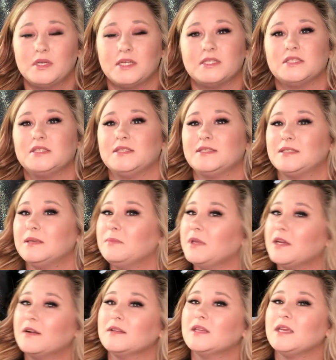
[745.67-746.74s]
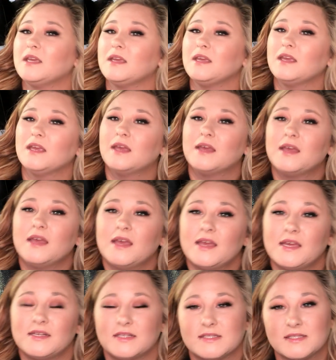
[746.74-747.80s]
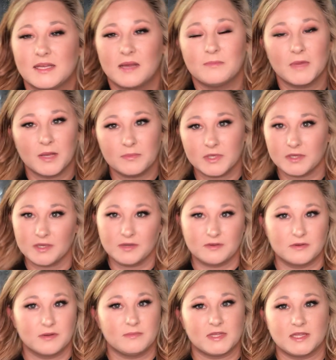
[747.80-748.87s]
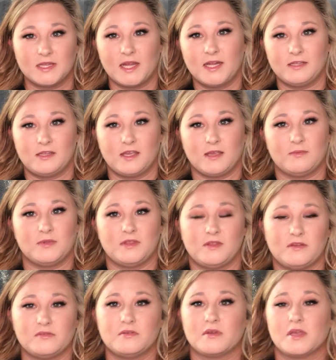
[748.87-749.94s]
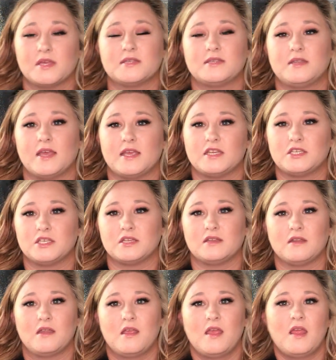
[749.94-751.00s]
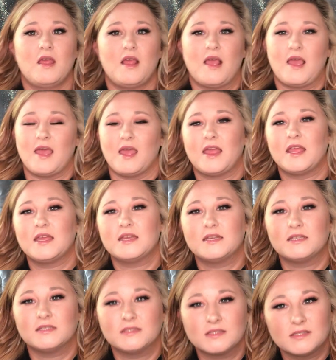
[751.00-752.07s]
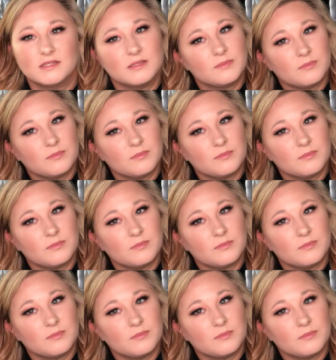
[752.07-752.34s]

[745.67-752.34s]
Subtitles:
And she sent me her link, and I signed my beauty agreement that day with no hesitation and